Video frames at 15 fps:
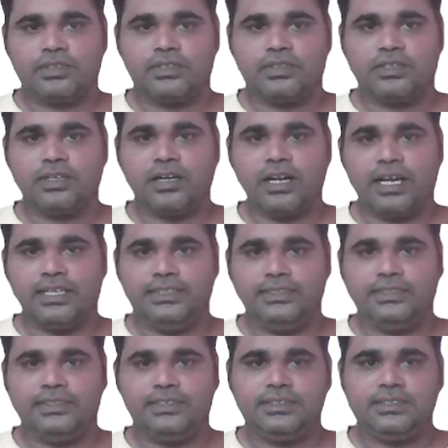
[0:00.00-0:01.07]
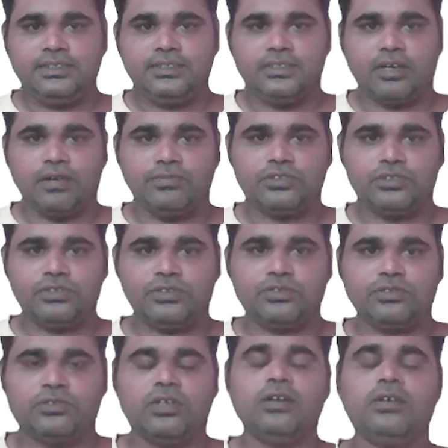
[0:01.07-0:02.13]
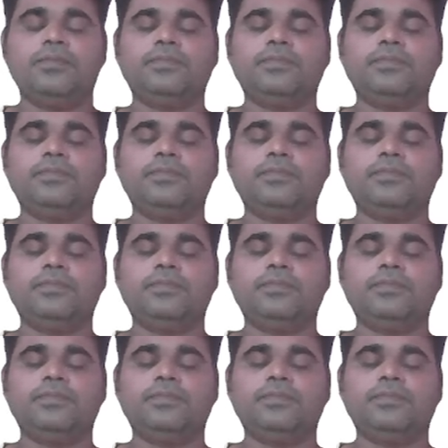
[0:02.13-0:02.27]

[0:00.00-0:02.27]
the light comes to the,